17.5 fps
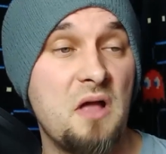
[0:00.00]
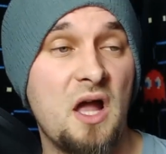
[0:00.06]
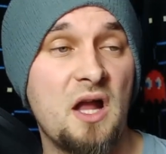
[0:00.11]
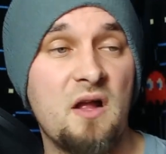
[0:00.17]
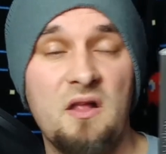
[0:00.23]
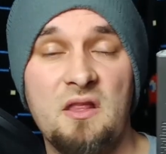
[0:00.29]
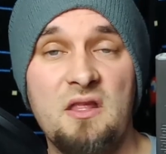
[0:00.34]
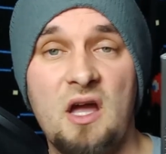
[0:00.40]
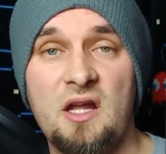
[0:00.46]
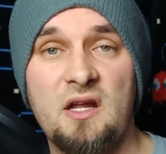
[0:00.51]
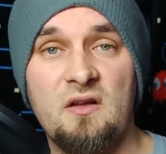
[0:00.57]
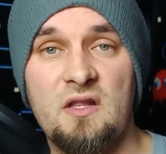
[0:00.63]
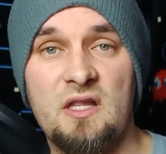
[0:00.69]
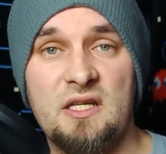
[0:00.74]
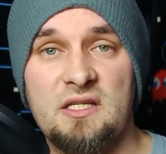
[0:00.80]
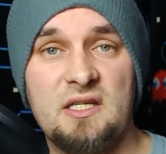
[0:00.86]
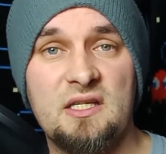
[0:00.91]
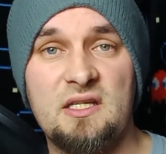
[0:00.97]
I got I got
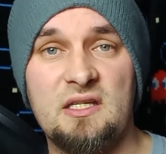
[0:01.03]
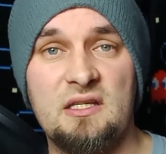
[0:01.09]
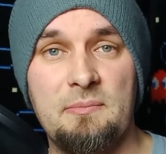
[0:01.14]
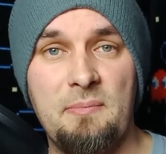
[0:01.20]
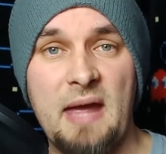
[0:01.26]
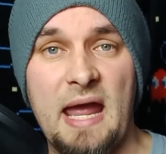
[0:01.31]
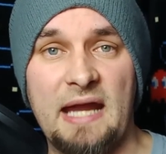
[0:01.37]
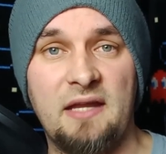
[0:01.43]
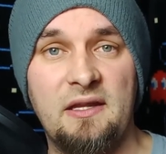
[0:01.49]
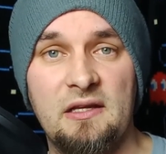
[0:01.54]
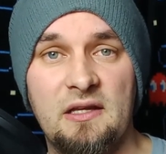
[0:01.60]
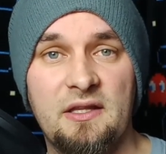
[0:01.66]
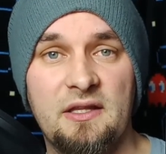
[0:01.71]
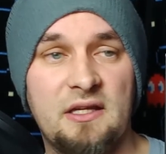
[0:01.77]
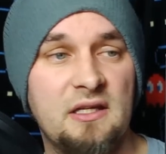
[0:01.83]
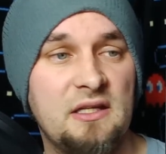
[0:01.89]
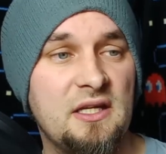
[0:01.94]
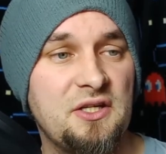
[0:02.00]
this. This is immaculate.
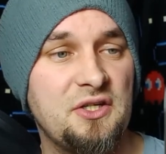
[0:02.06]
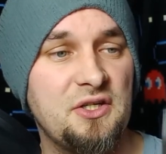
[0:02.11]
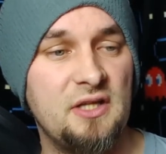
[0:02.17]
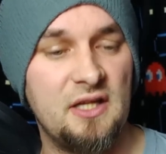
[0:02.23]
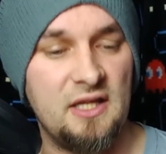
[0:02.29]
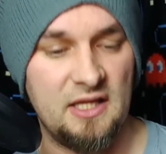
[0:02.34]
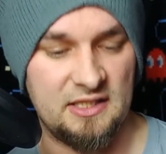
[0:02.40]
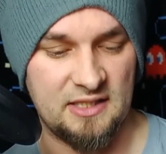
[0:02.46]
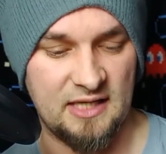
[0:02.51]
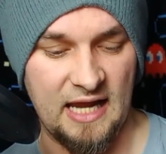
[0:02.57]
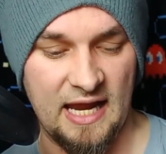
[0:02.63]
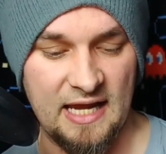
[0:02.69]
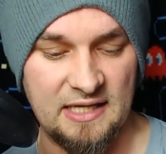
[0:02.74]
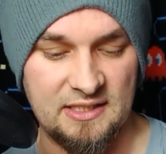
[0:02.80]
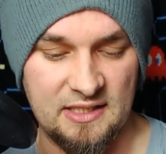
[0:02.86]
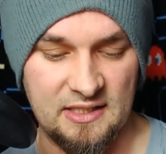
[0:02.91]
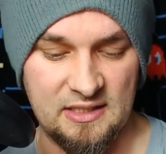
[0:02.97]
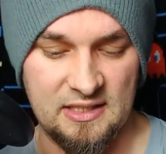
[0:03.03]
The condition of this
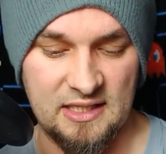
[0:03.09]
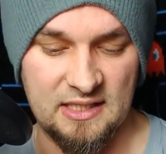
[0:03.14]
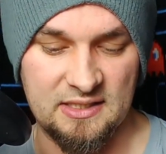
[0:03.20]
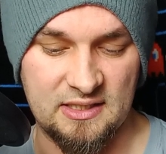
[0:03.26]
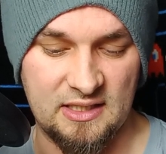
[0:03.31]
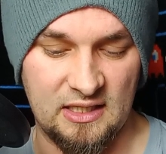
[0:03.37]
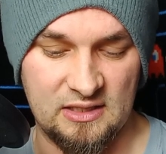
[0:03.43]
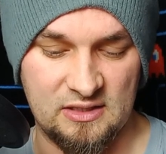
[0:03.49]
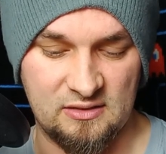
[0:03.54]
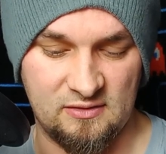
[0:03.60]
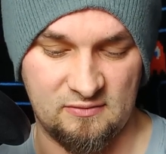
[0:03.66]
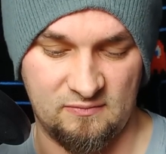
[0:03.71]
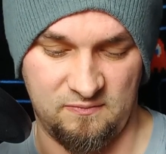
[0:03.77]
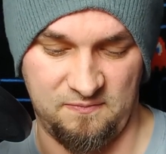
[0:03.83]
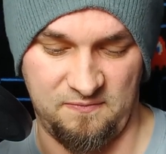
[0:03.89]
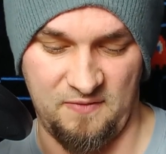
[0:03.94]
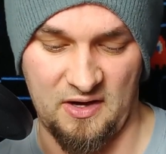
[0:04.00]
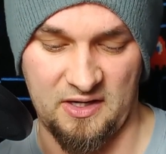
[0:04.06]
case and disc. It's
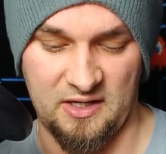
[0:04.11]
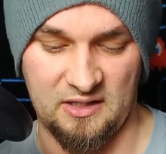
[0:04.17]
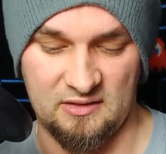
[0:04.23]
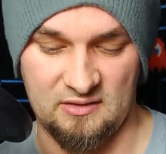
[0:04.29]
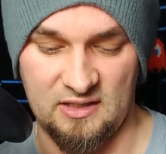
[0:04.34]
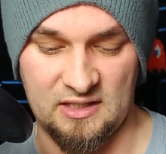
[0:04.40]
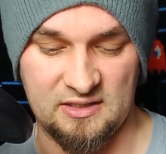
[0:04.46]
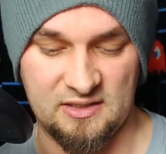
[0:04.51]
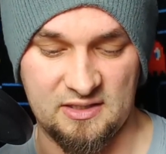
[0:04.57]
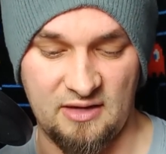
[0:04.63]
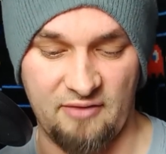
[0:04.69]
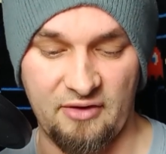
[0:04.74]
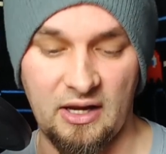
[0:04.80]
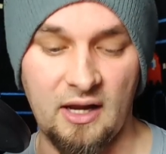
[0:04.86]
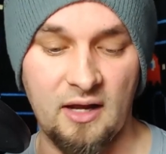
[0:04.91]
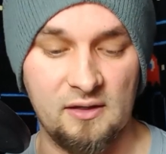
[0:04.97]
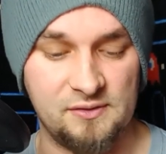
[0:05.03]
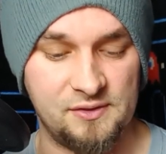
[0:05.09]
fucking. It's
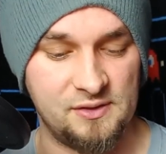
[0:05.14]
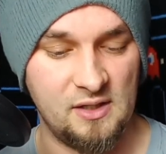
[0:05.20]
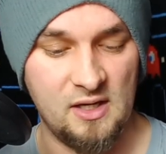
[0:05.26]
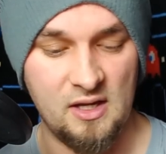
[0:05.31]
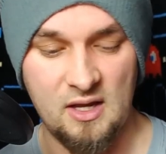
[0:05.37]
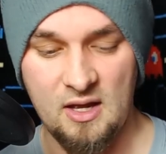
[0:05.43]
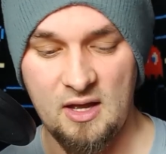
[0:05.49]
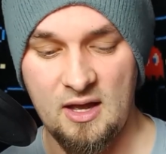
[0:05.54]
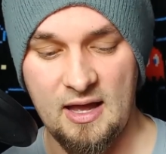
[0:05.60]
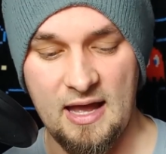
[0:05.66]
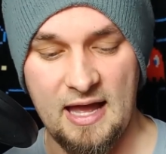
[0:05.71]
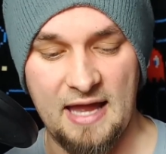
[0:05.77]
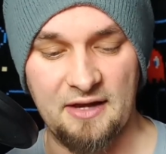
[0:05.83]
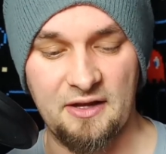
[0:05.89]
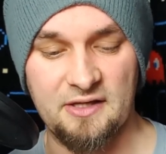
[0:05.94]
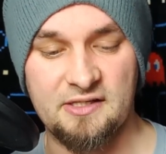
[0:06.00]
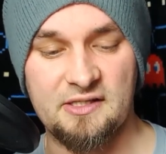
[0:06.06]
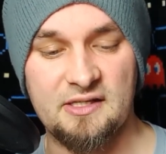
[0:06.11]
something else.
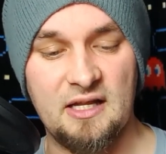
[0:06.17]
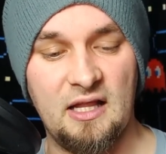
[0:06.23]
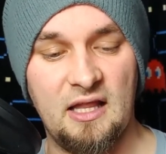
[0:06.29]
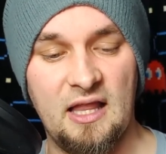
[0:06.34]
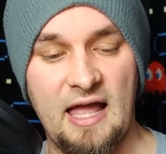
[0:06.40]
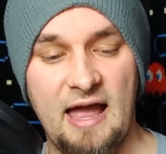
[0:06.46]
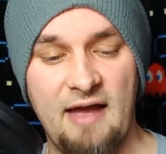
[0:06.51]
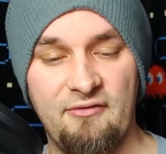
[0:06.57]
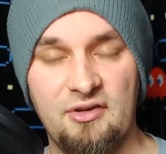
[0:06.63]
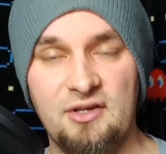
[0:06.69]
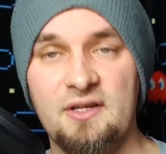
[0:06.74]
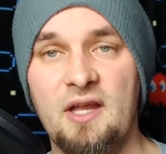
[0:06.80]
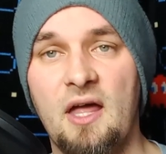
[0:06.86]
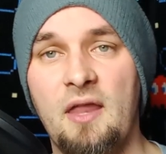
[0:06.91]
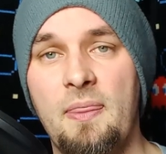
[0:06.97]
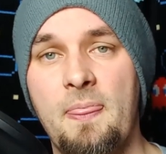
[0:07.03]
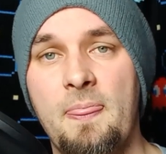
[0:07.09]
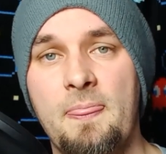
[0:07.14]
And I still haven't
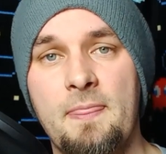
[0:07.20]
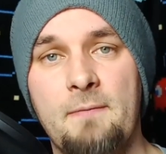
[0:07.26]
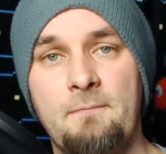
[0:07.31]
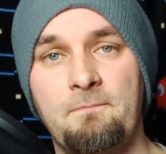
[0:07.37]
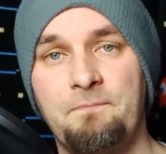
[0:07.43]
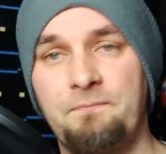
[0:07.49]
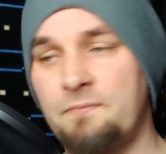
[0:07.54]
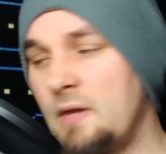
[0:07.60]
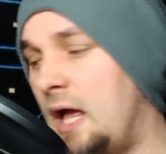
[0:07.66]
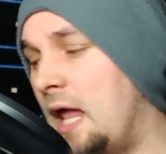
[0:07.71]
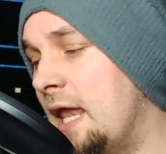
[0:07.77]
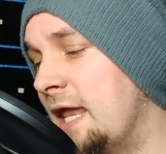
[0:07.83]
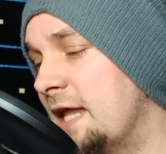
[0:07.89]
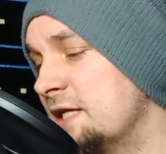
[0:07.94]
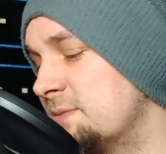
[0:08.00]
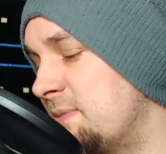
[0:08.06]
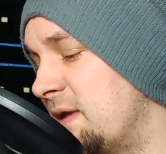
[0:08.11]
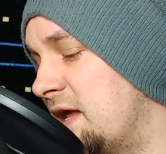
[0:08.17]
done a
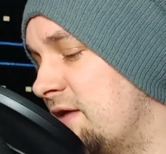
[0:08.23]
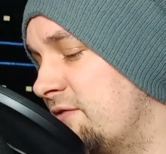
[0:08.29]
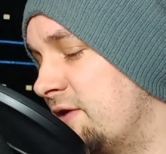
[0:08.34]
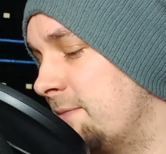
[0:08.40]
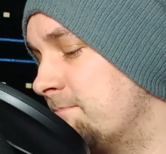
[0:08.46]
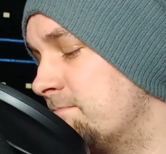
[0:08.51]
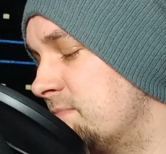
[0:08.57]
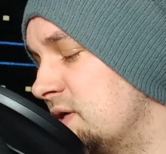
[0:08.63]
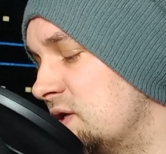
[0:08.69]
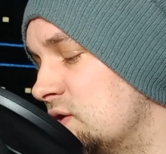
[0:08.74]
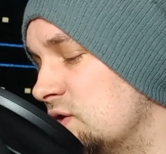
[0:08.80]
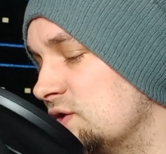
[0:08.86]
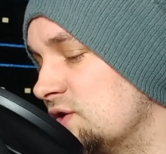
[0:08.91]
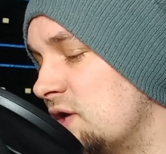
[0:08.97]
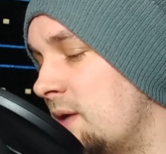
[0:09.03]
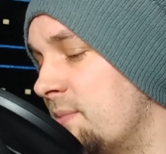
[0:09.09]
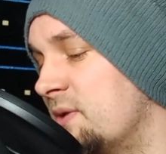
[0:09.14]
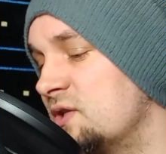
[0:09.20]
let's play of it
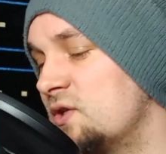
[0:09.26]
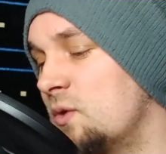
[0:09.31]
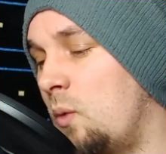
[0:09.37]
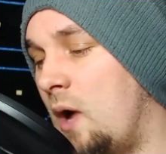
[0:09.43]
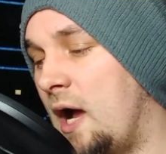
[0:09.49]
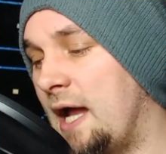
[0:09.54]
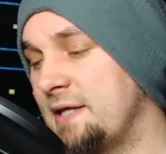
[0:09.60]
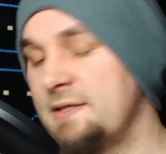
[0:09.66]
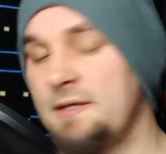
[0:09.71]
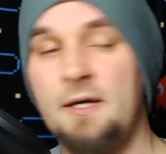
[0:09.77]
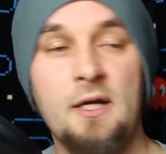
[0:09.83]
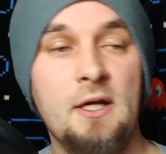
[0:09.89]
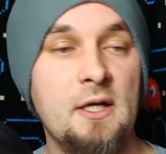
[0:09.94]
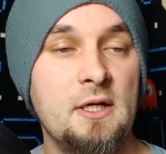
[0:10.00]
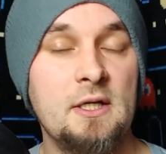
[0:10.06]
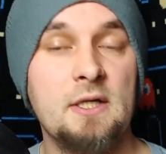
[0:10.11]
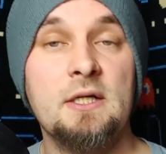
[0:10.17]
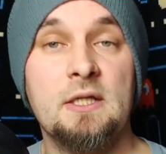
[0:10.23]
because I'm a twat.
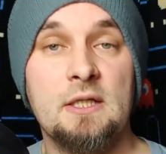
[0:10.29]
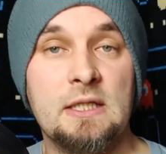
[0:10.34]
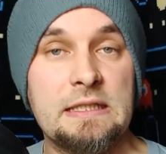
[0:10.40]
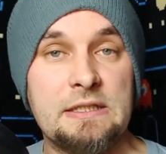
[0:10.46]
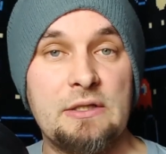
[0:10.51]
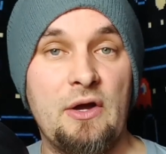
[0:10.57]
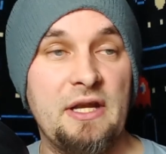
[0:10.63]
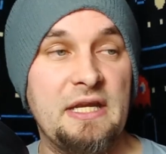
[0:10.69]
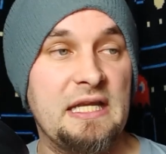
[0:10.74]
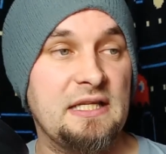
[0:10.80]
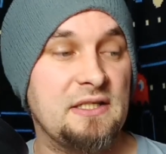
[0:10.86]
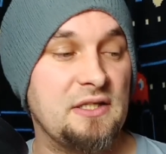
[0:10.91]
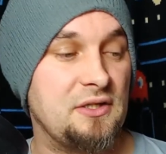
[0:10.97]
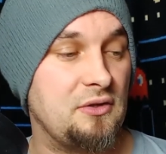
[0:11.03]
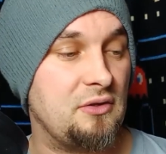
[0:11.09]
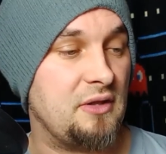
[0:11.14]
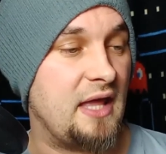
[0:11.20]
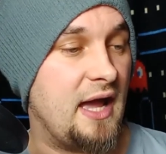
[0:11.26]
So I need to
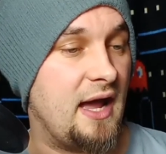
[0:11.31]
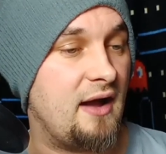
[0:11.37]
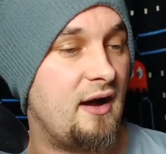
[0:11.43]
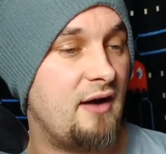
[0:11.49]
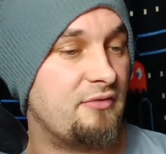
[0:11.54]
do that.